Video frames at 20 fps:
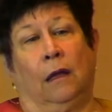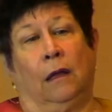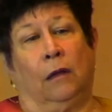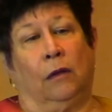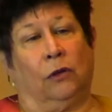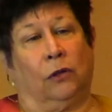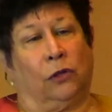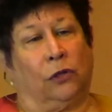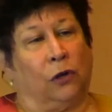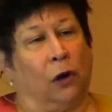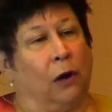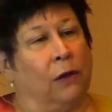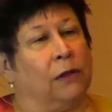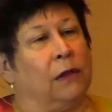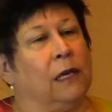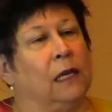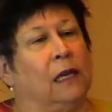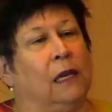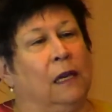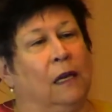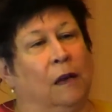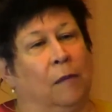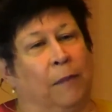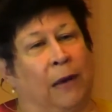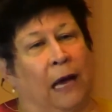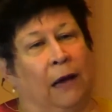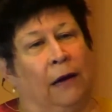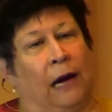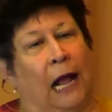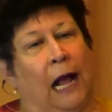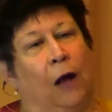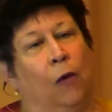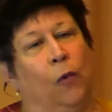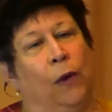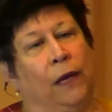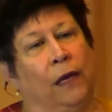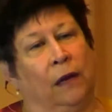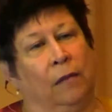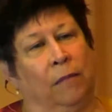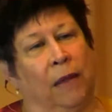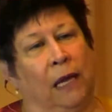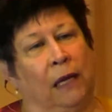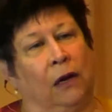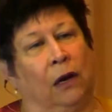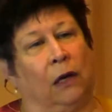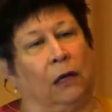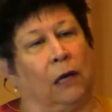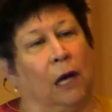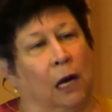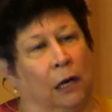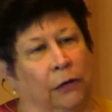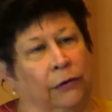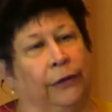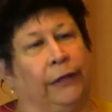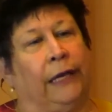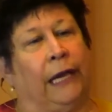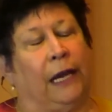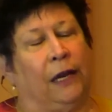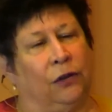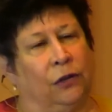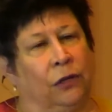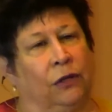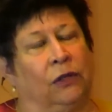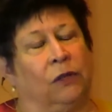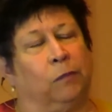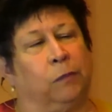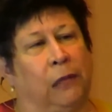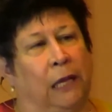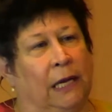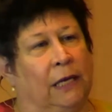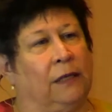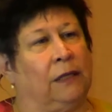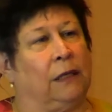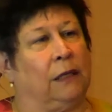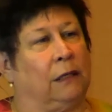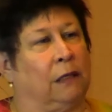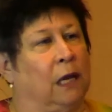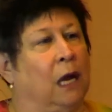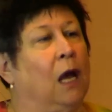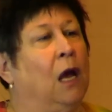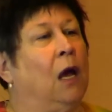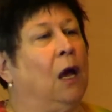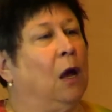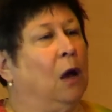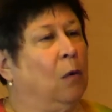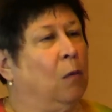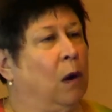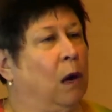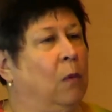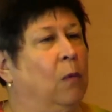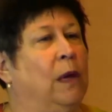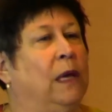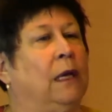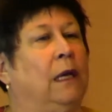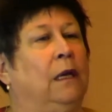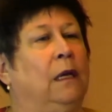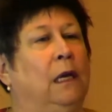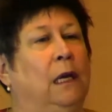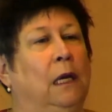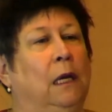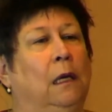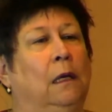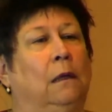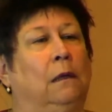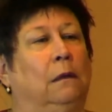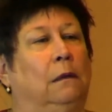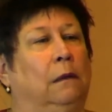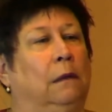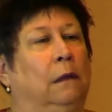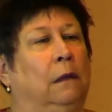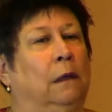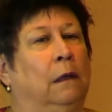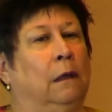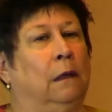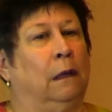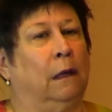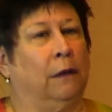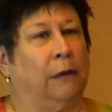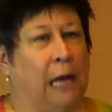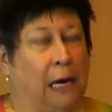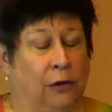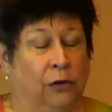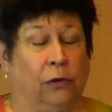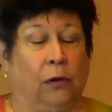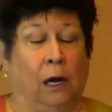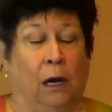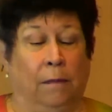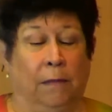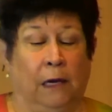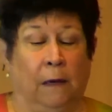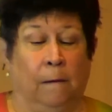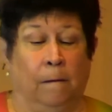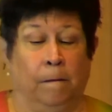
start thinking about how we can make our congregations places where we can heal that trauma.